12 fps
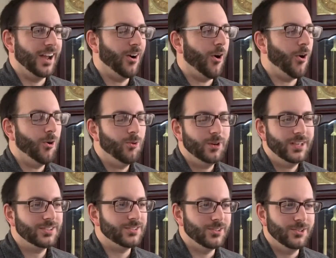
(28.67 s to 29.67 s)
I
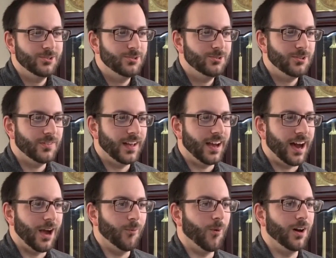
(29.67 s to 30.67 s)
always knew
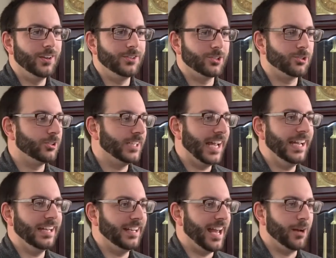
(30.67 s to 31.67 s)
that I wanted to
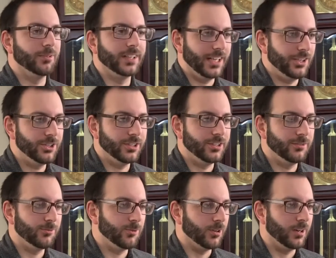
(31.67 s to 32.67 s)
create an
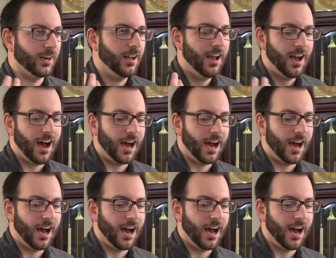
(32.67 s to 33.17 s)
application for